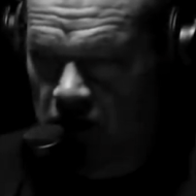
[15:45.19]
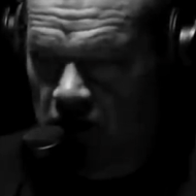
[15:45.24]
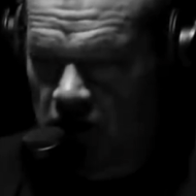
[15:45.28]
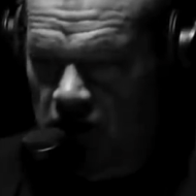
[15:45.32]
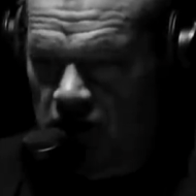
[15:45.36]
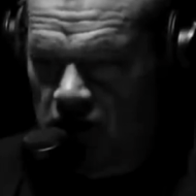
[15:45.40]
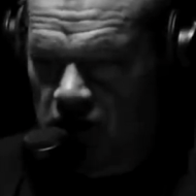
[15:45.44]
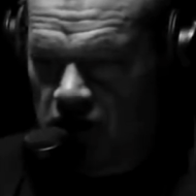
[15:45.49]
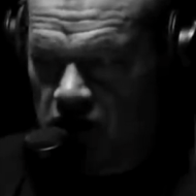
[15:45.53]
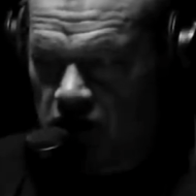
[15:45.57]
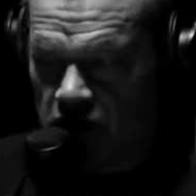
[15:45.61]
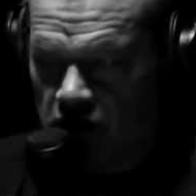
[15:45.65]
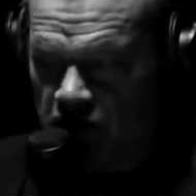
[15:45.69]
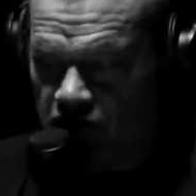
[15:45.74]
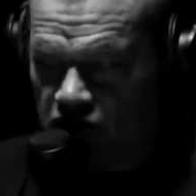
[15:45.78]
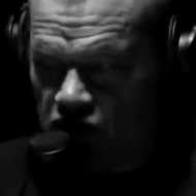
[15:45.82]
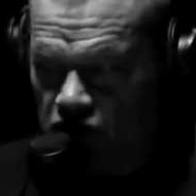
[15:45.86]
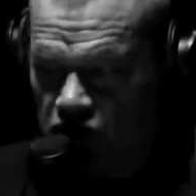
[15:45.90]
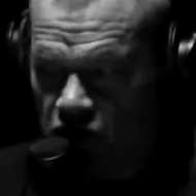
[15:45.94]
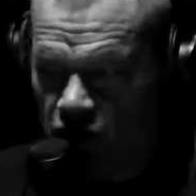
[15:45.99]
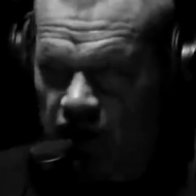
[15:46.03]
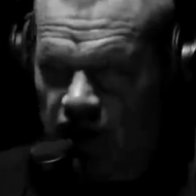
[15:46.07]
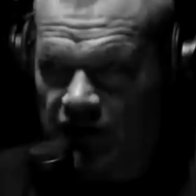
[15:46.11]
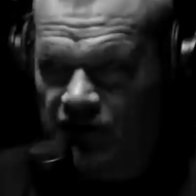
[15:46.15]
Yeah, yeah. If you
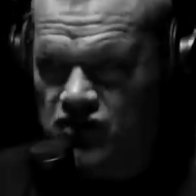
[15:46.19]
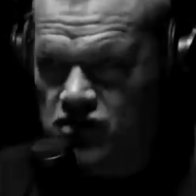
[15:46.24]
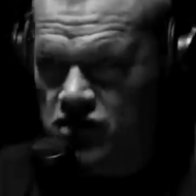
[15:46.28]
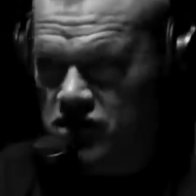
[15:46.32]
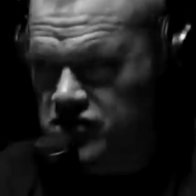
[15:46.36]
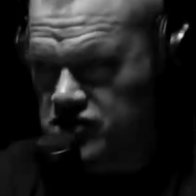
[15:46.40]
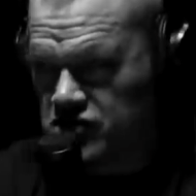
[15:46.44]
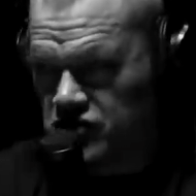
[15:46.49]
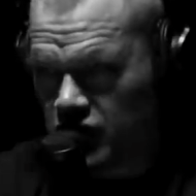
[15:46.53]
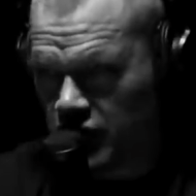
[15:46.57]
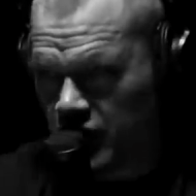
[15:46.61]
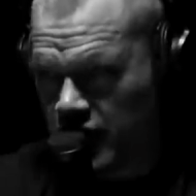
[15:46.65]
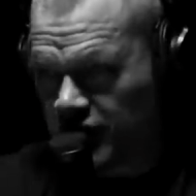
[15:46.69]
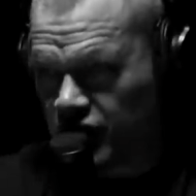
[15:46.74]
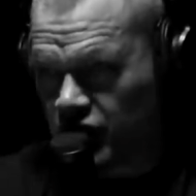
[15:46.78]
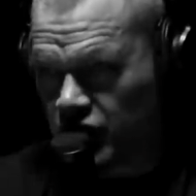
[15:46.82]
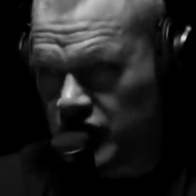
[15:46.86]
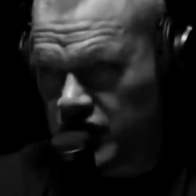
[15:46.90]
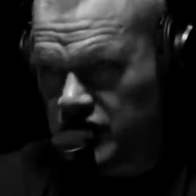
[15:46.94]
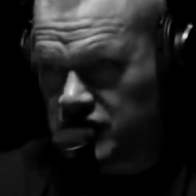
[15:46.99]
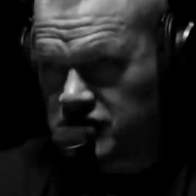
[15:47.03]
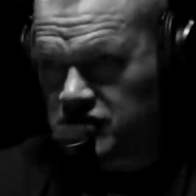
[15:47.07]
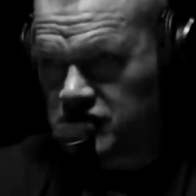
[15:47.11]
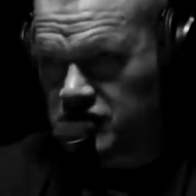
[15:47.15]
don't have trust, you don't have a
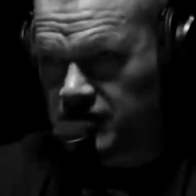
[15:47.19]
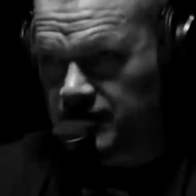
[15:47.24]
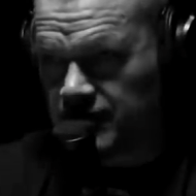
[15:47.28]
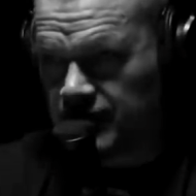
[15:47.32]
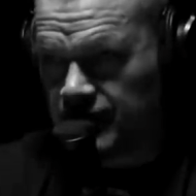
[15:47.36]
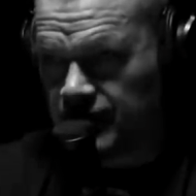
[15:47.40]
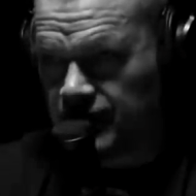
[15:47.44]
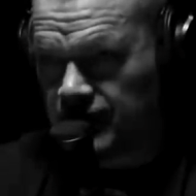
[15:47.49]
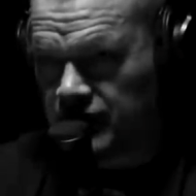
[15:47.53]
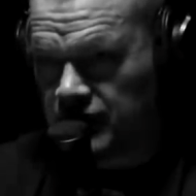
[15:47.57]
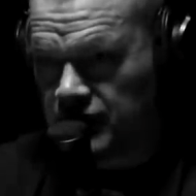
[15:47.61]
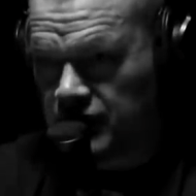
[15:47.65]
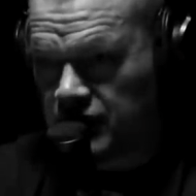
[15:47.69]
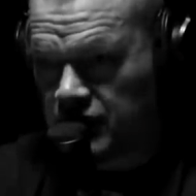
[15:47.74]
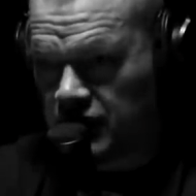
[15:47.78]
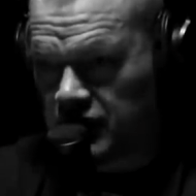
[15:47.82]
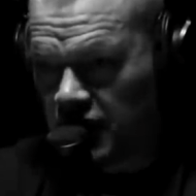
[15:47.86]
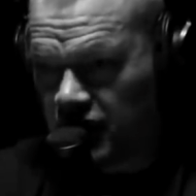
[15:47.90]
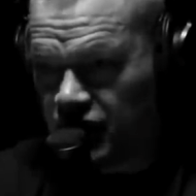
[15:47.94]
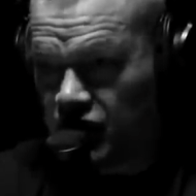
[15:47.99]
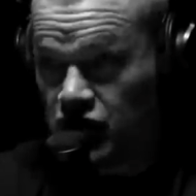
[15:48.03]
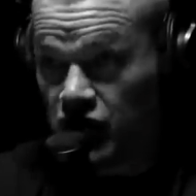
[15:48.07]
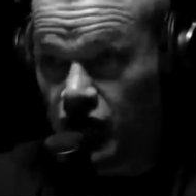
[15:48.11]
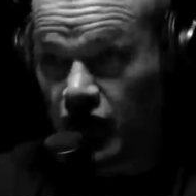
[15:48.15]
relationship. Yeah.
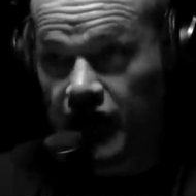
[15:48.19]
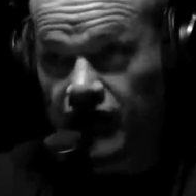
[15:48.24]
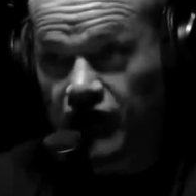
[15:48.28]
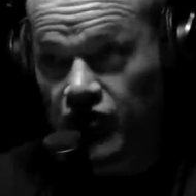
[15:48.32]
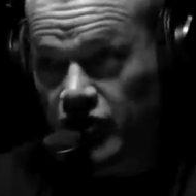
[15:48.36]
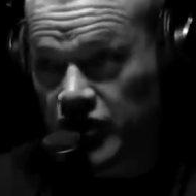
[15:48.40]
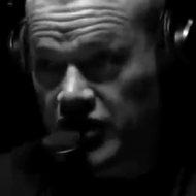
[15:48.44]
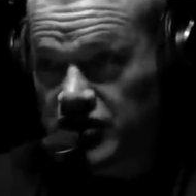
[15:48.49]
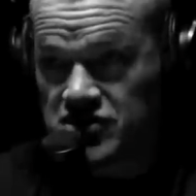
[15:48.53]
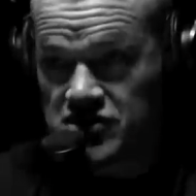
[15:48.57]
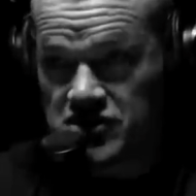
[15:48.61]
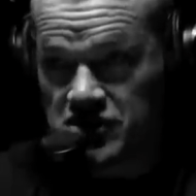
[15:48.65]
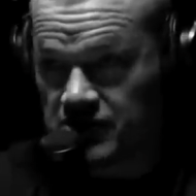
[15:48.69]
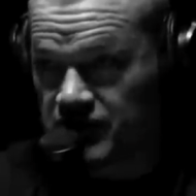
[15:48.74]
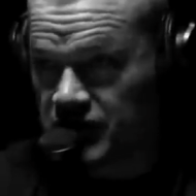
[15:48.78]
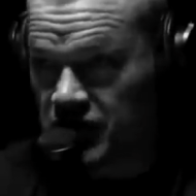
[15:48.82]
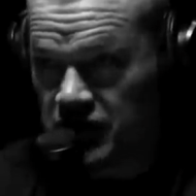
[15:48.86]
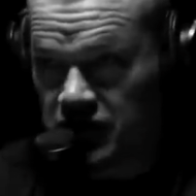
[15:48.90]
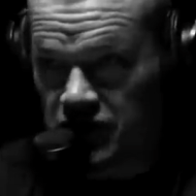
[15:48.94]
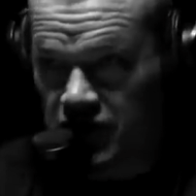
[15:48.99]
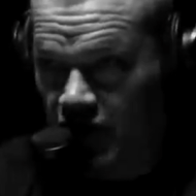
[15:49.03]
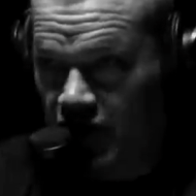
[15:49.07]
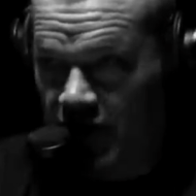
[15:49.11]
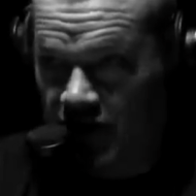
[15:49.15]
If you don't have a relationship, then
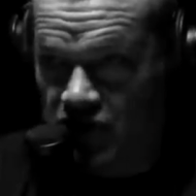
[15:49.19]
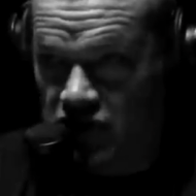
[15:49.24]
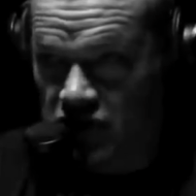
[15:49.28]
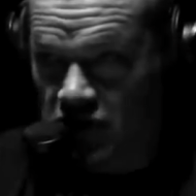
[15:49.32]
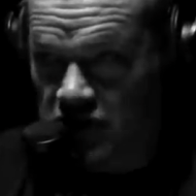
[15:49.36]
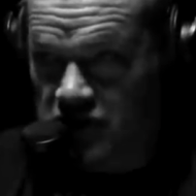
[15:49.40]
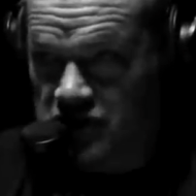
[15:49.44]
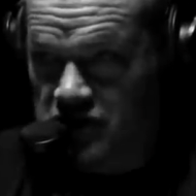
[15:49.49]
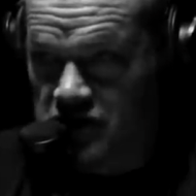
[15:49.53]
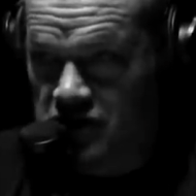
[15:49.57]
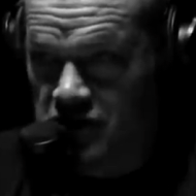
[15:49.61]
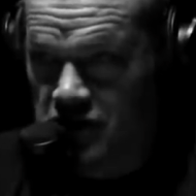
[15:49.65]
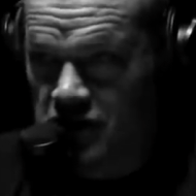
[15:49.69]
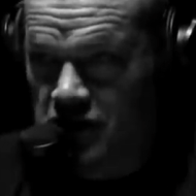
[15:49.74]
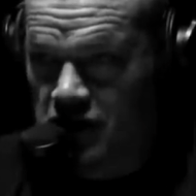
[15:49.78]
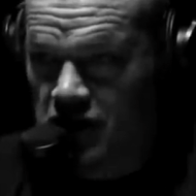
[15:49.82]
you don't have trust.